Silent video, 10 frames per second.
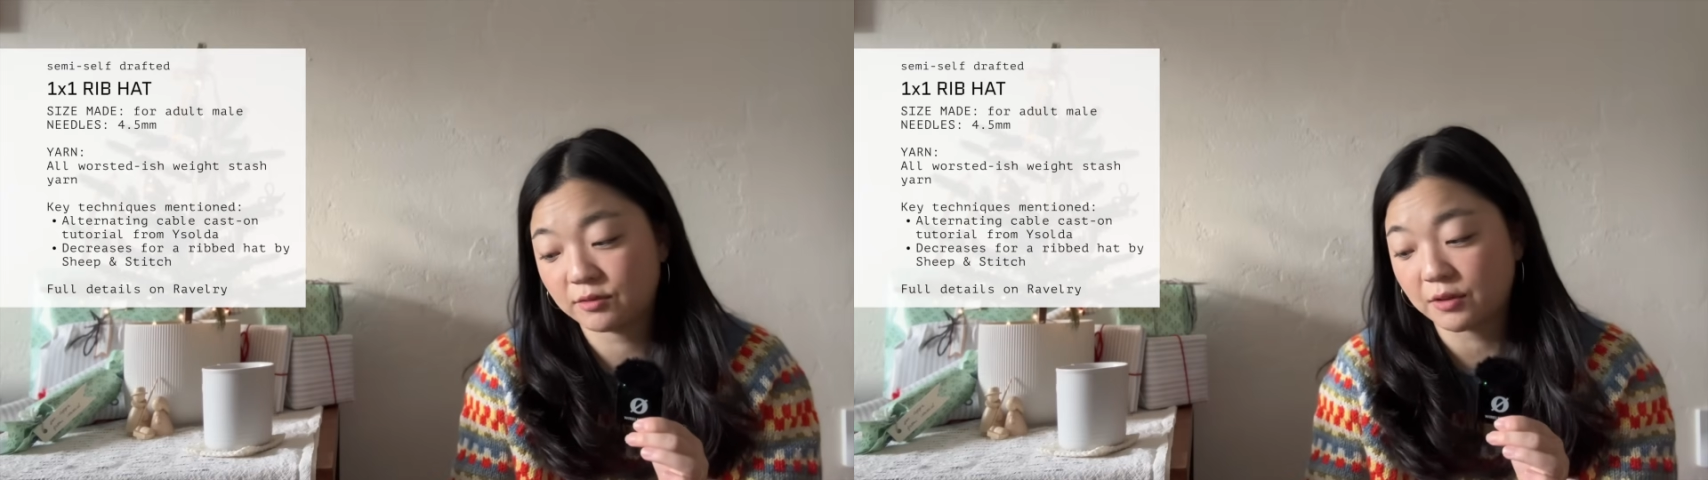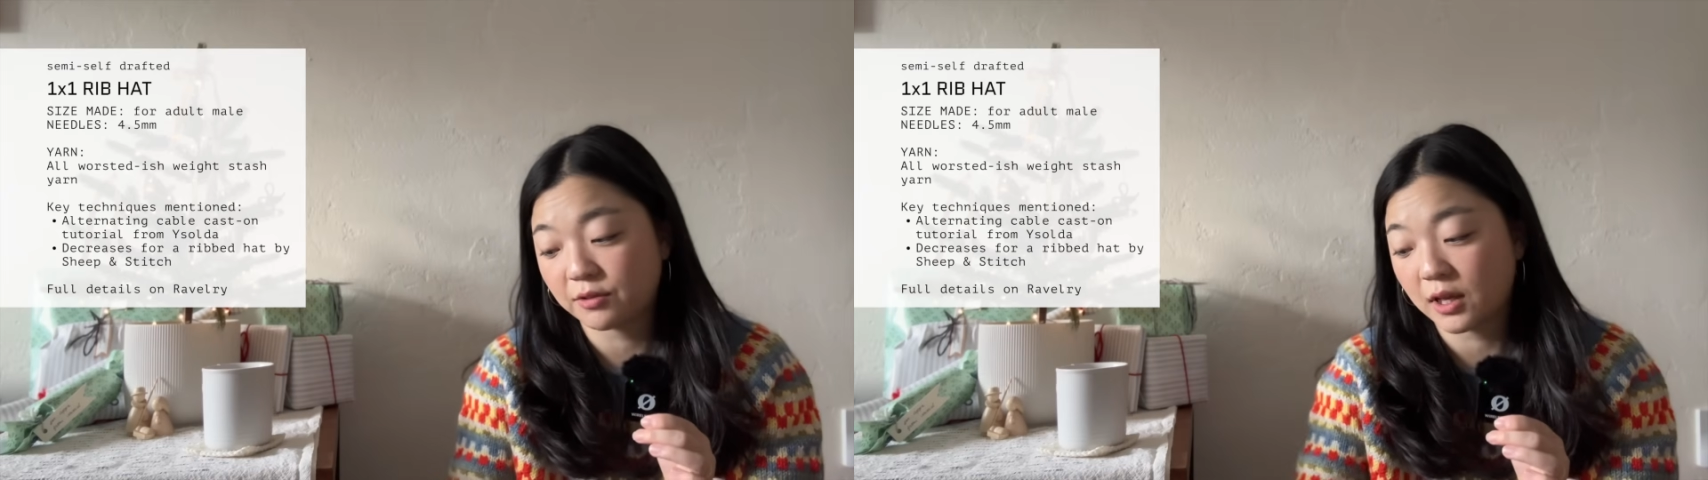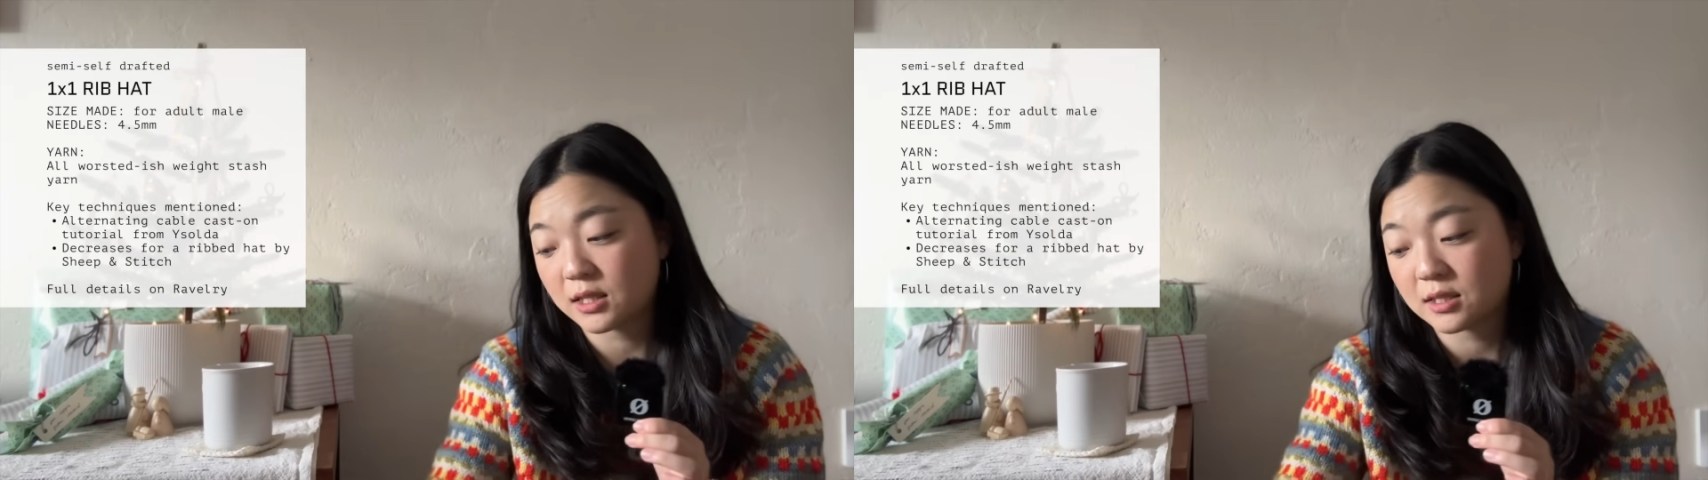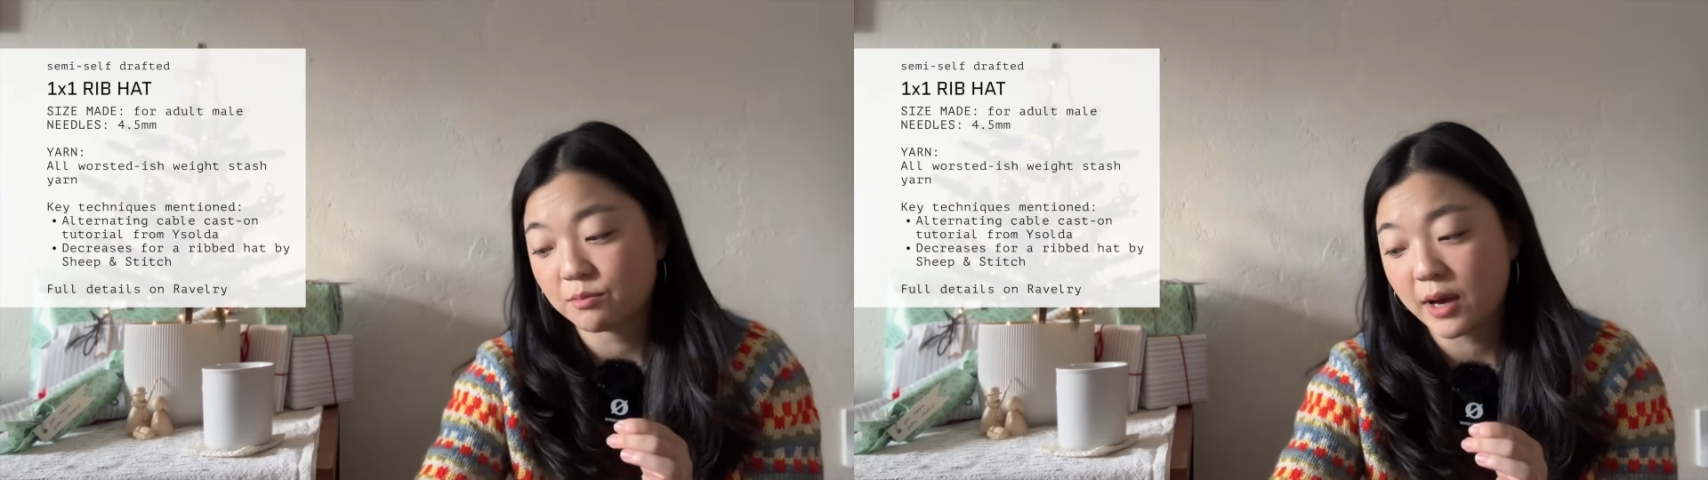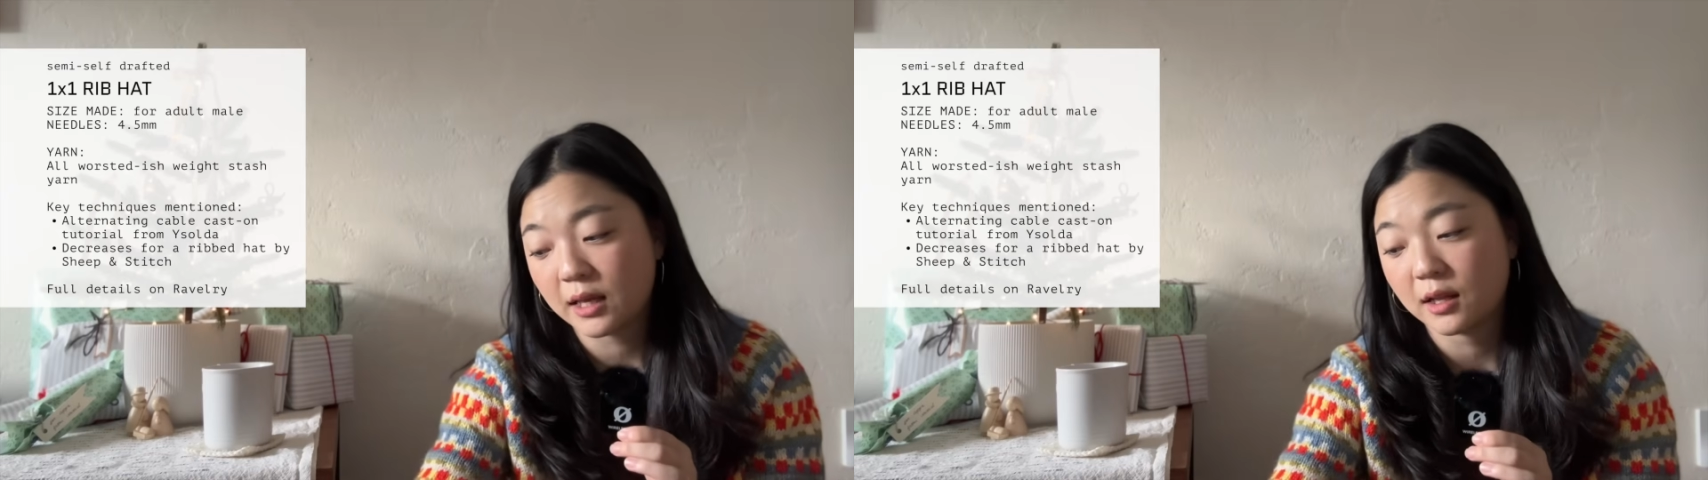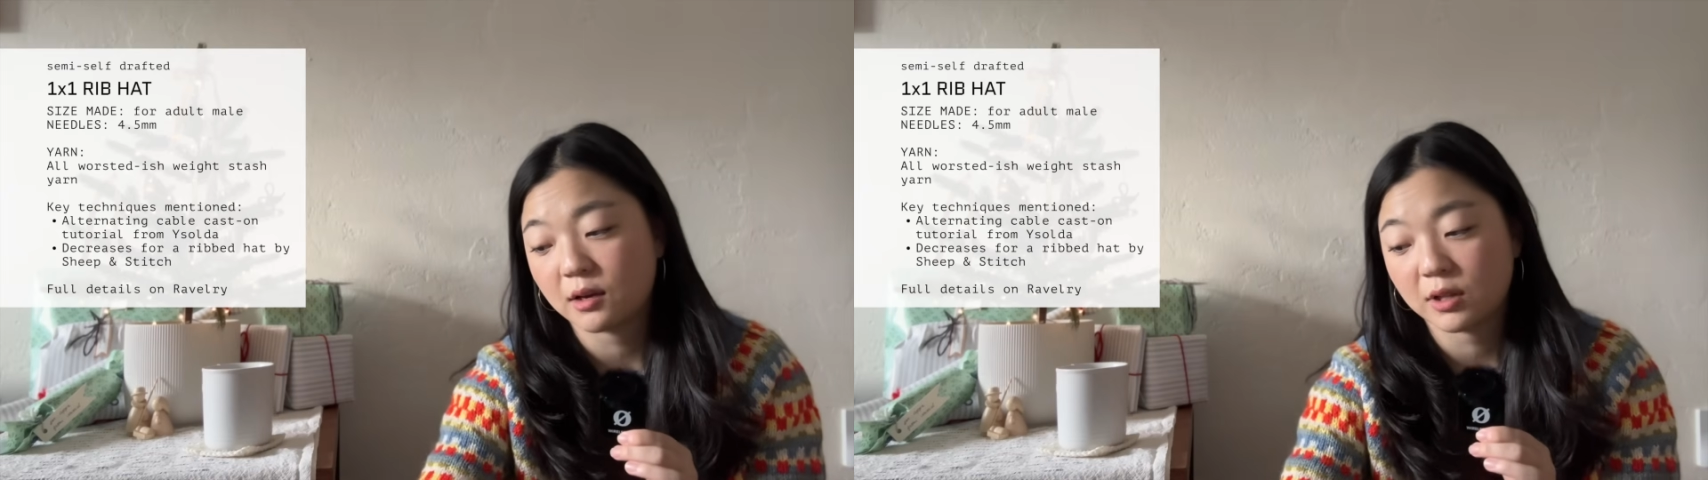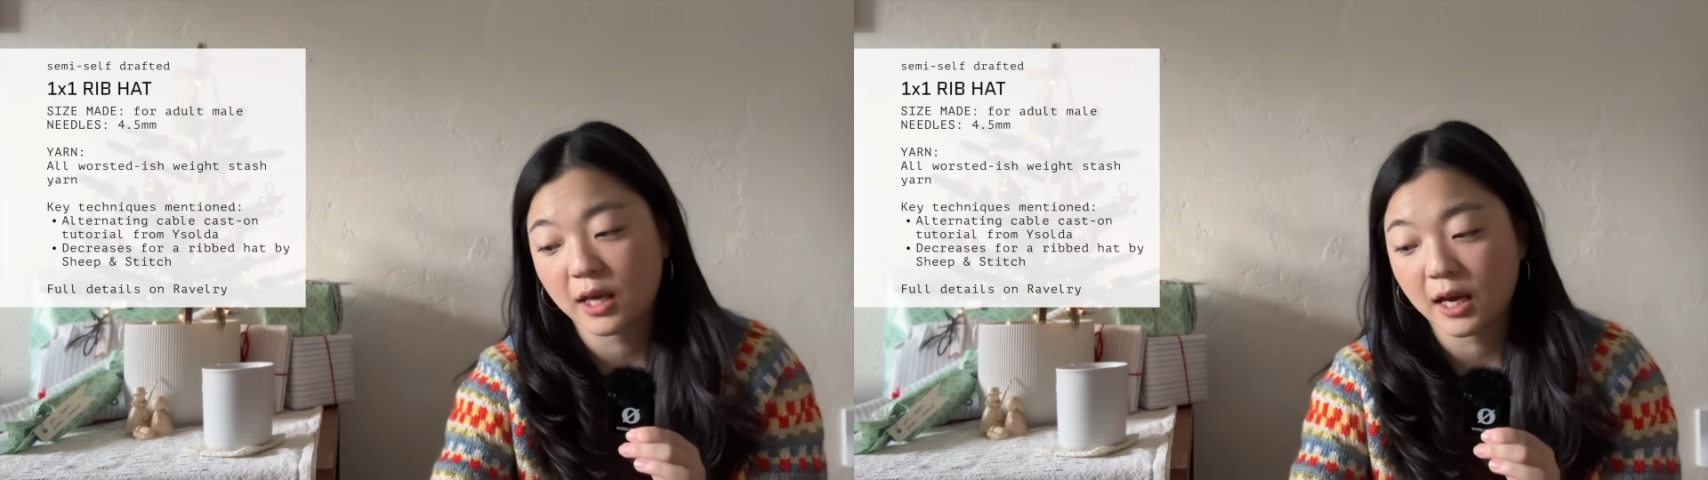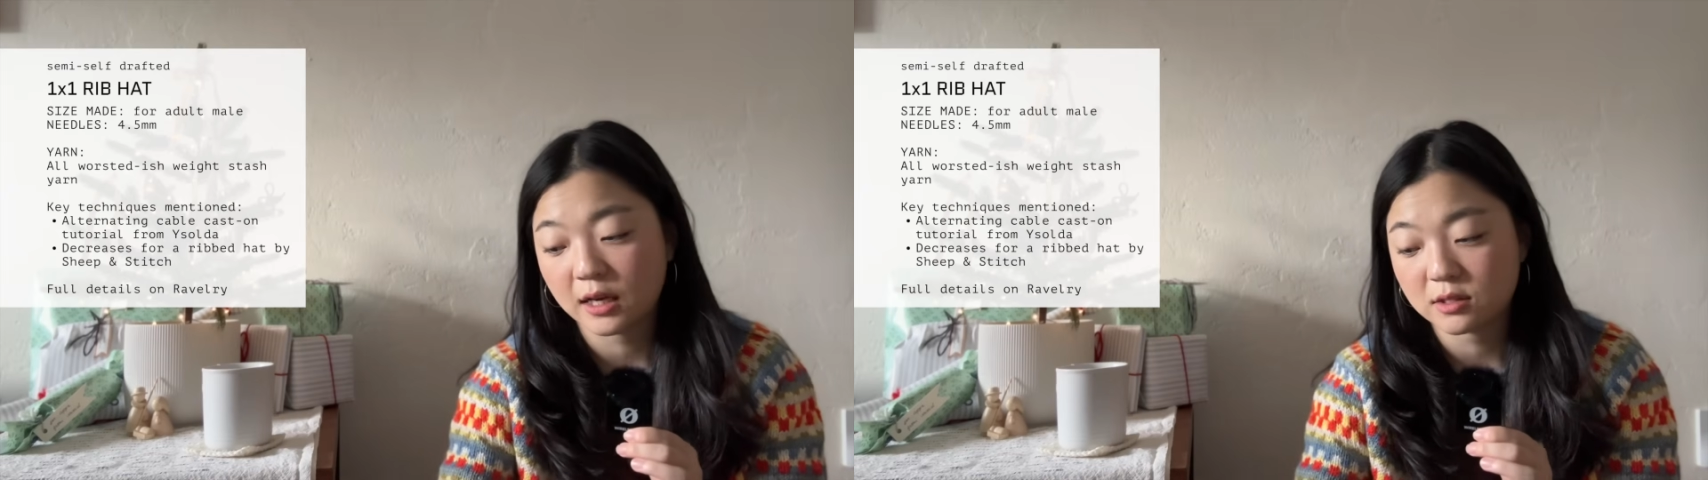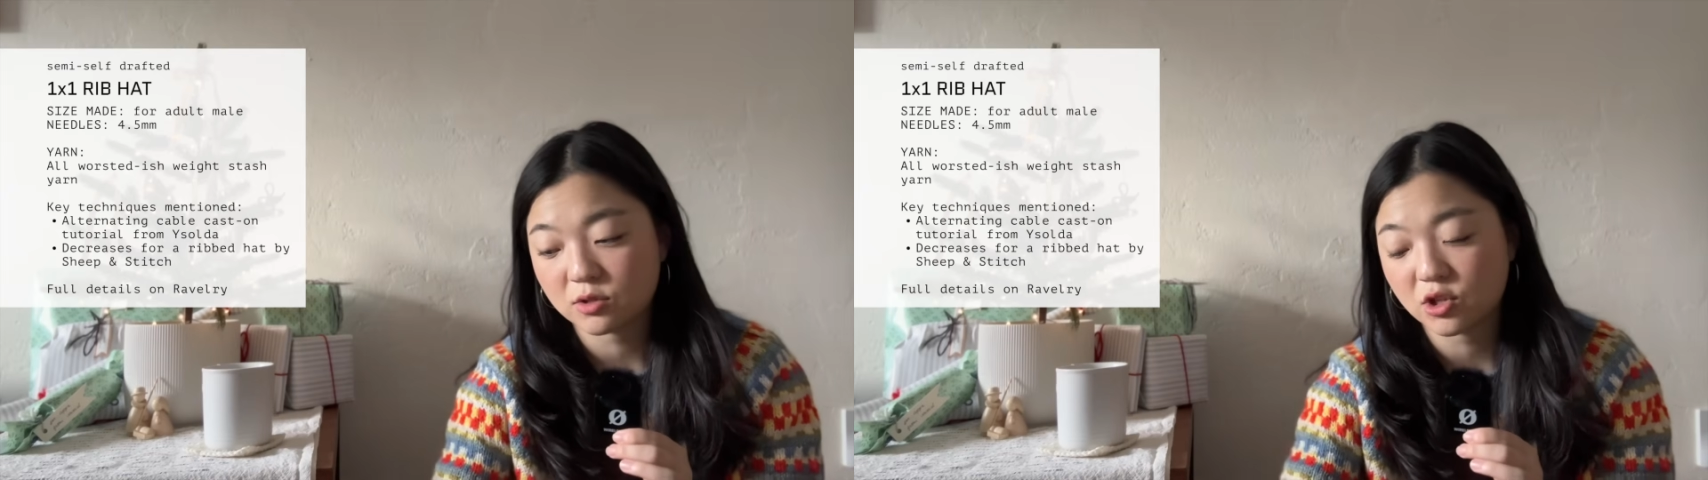definitely had some bad luck with hats,